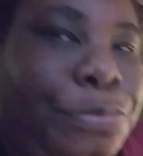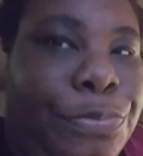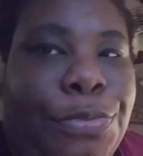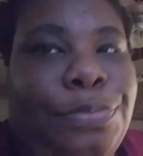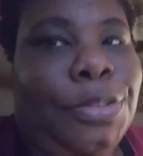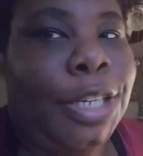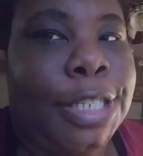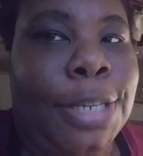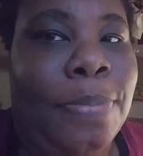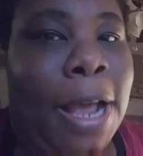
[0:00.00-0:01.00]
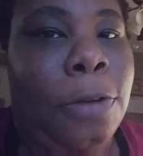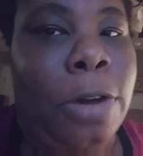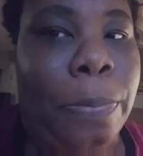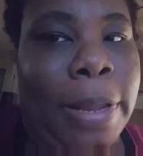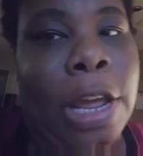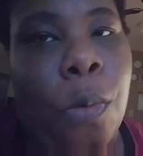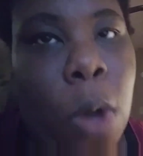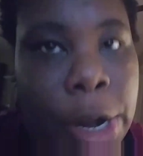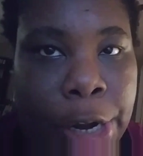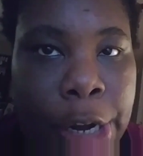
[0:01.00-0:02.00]
Because so... he probably going to play in
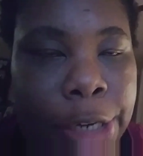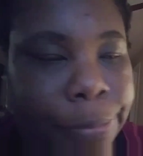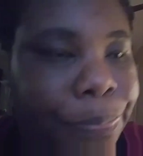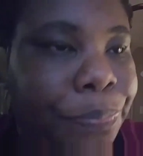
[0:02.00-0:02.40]
water. That's